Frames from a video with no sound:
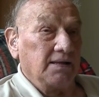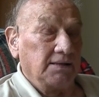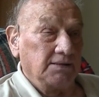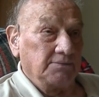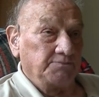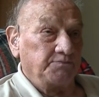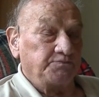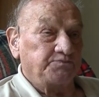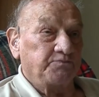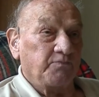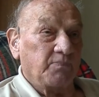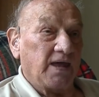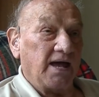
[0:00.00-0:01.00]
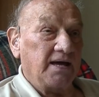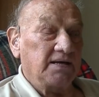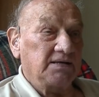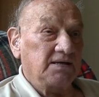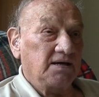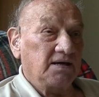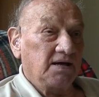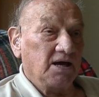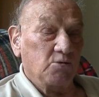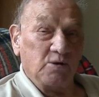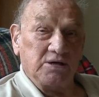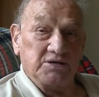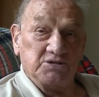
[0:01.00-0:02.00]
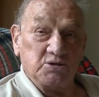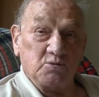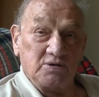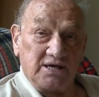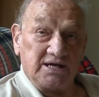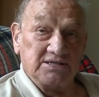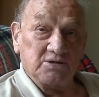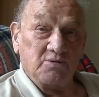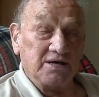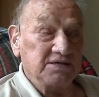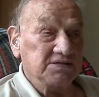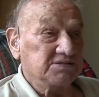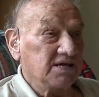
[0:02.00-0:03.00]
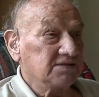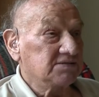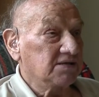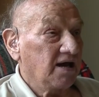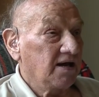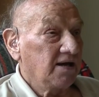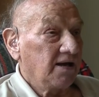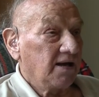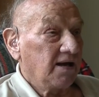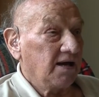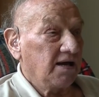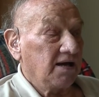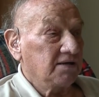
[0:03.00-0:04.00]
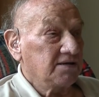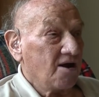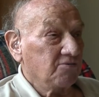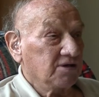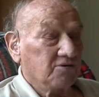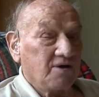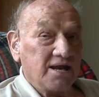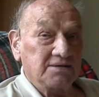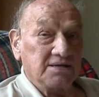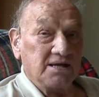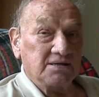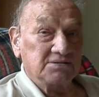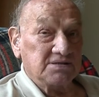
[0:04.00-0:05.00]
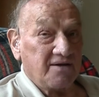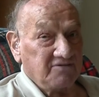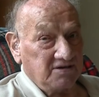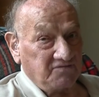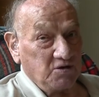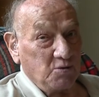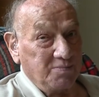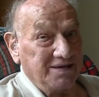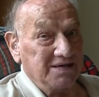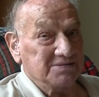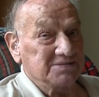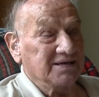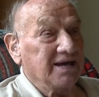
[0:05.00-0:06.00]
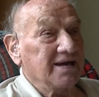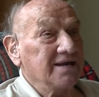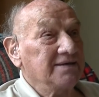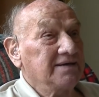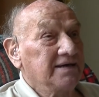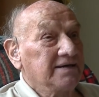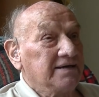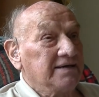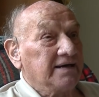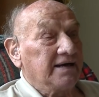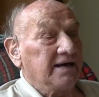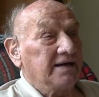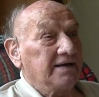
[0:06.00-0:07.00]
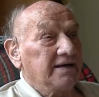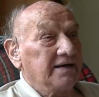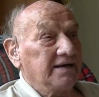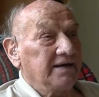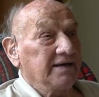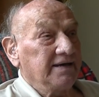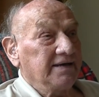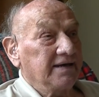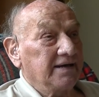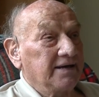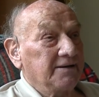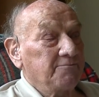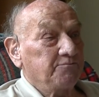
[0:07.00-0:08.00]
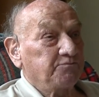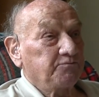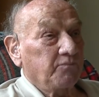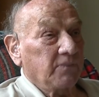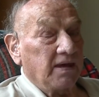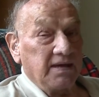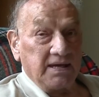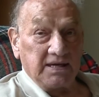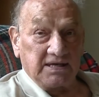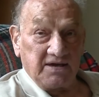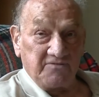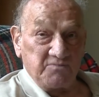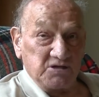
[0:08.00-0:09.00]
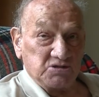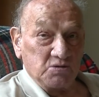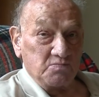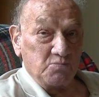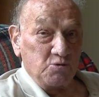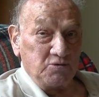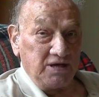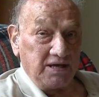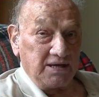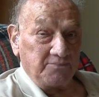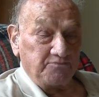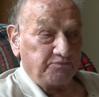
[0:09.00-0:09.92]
and uh, a week or two later when he says, uh, down at Grandad's having a few beers again, uh, he, uh, he gave me some money.